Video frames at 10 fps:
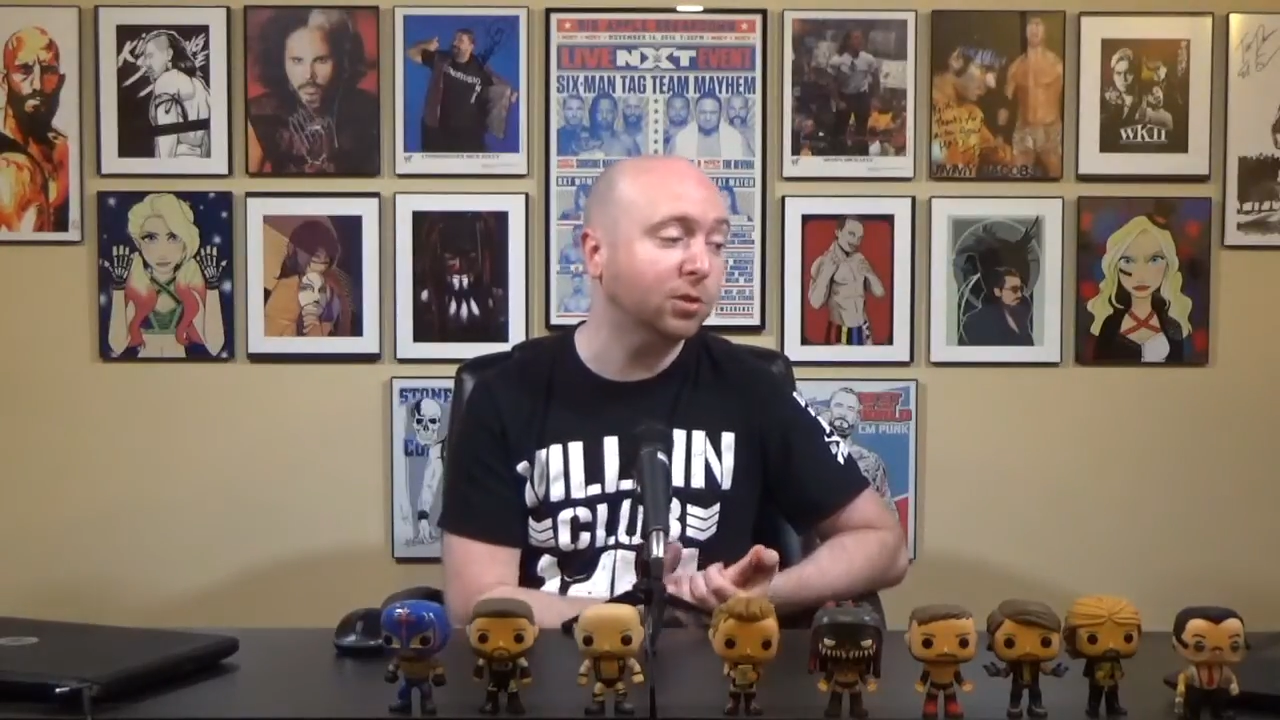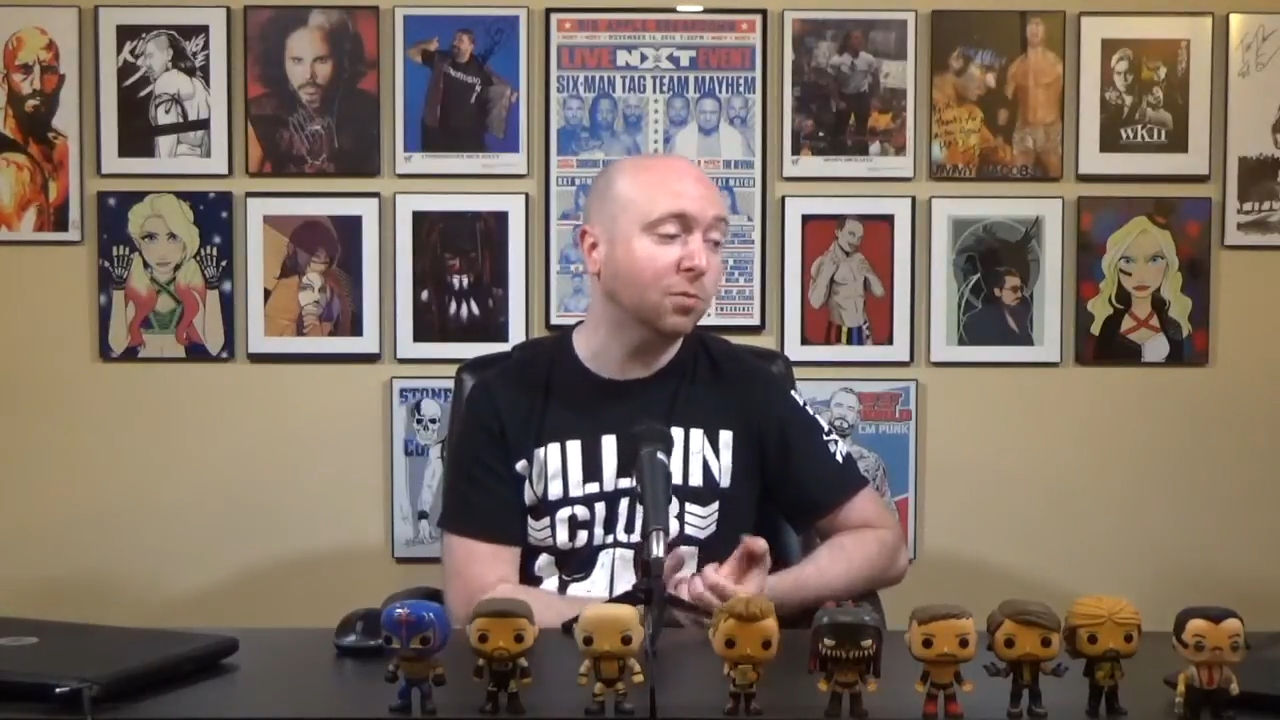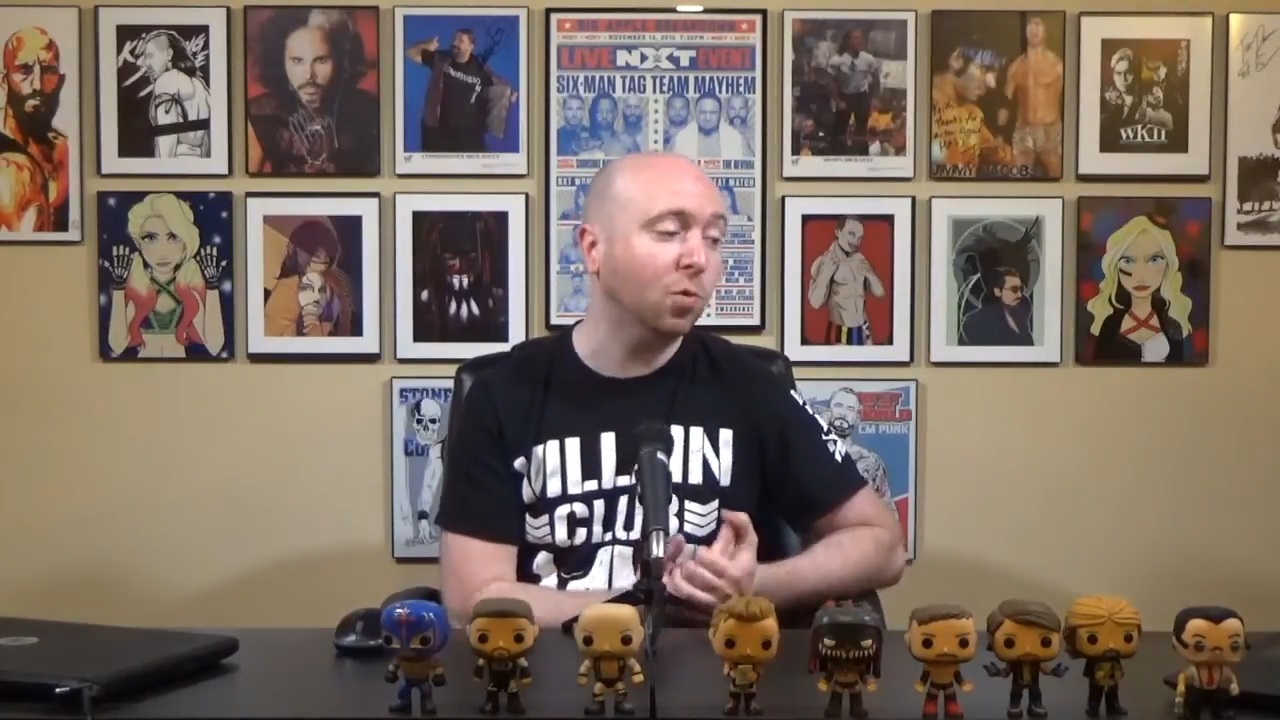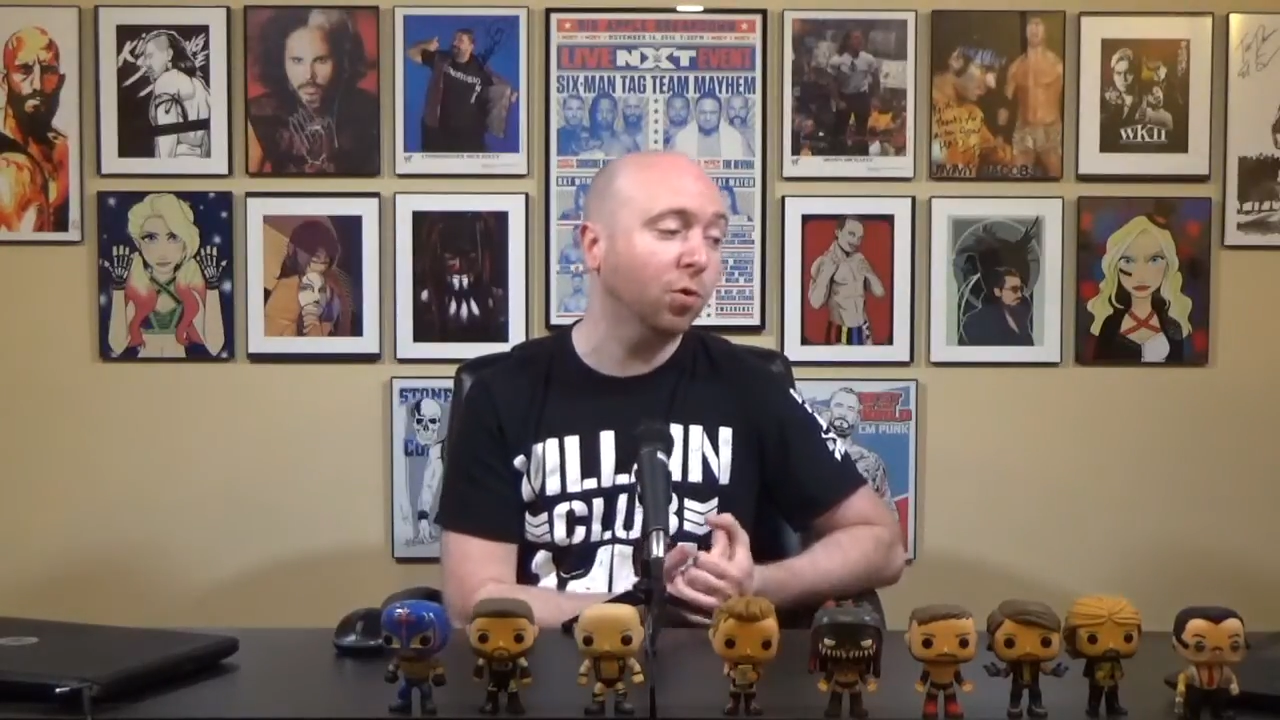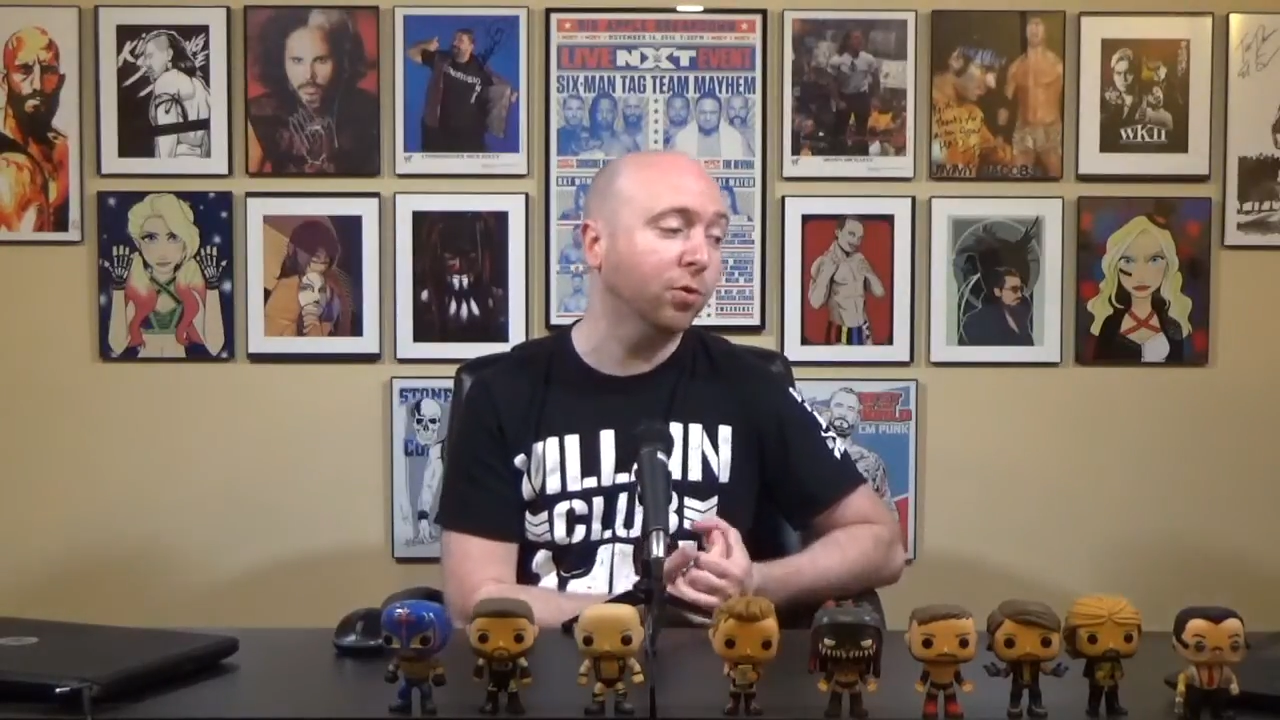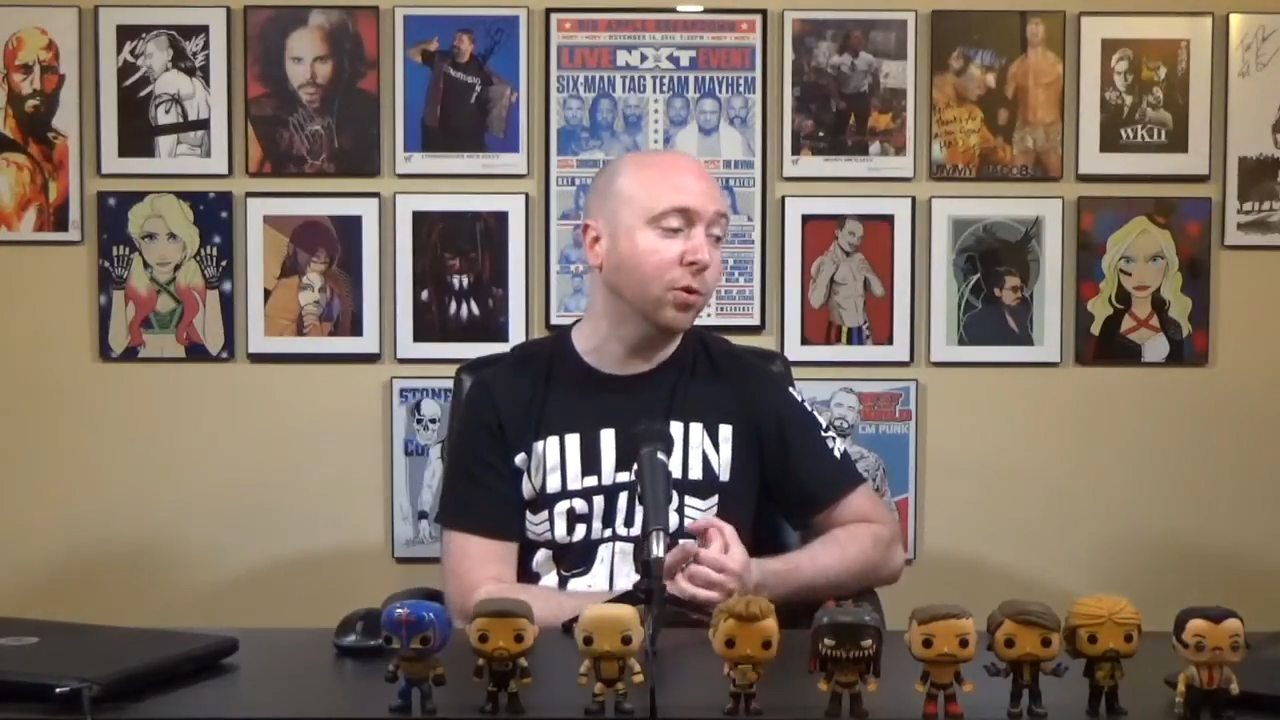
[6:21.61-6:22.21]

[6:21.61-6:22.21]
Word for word: some more